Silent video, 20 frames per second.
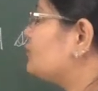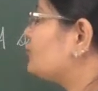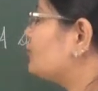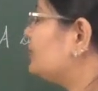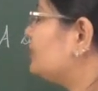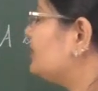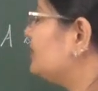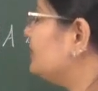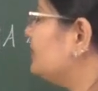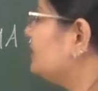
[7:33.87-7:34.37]
So
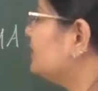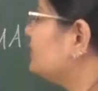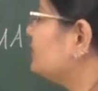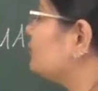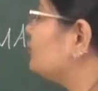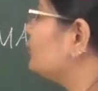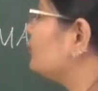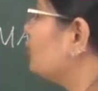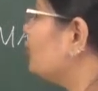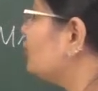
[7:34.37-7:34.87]
here,
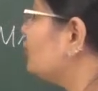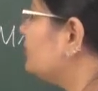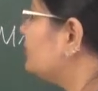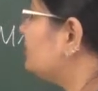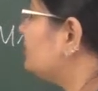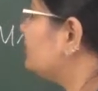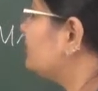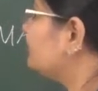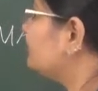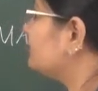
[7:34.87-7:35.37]
though
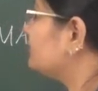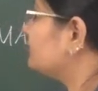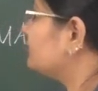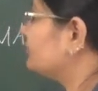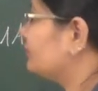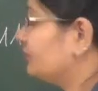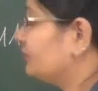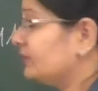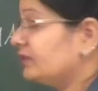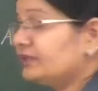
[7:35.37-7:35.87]

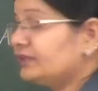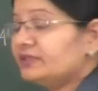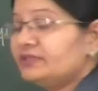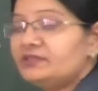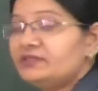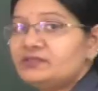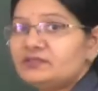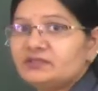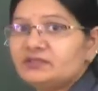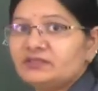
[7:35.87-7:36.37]
the
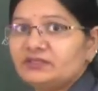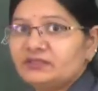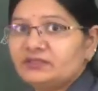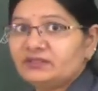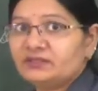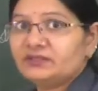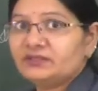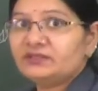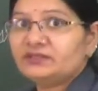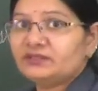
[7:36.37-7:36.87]
word
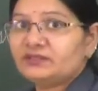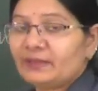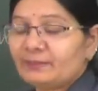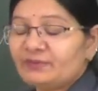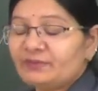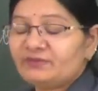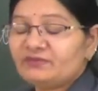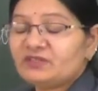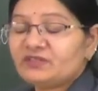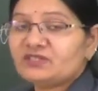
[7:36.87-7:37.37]
here, the
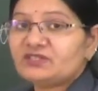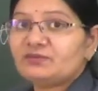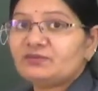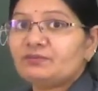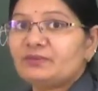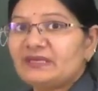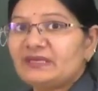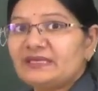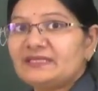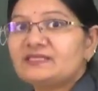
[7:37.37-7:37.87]

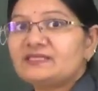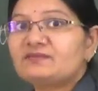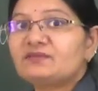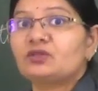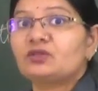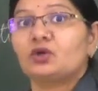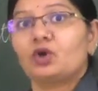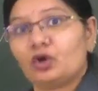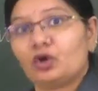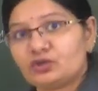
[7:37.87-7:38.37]
abbreviation begins
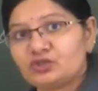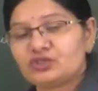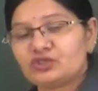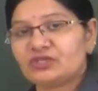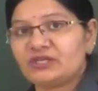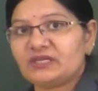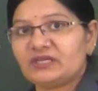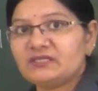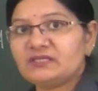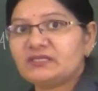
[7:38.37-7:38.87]
with a
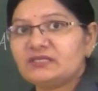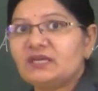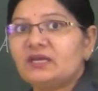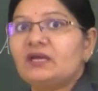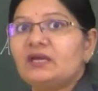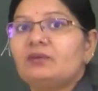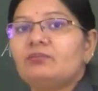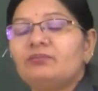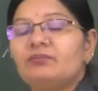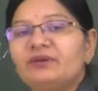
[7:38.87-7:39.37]
consonant,
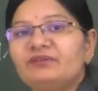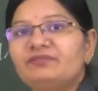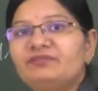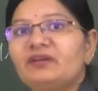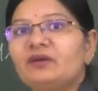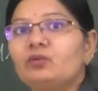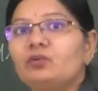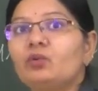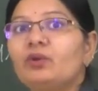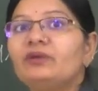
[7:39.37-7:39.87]
but
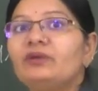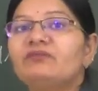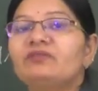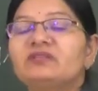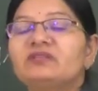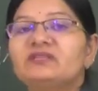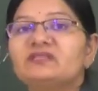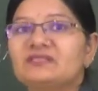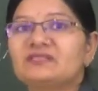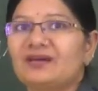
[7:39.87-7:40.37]
we are going
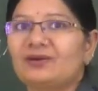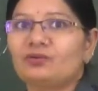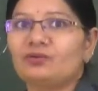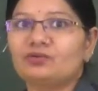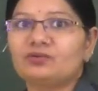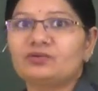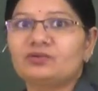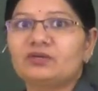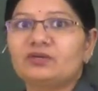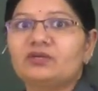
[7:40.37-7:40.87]
with the
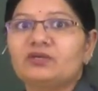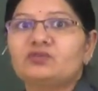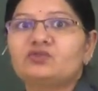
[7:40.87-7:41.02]
sound.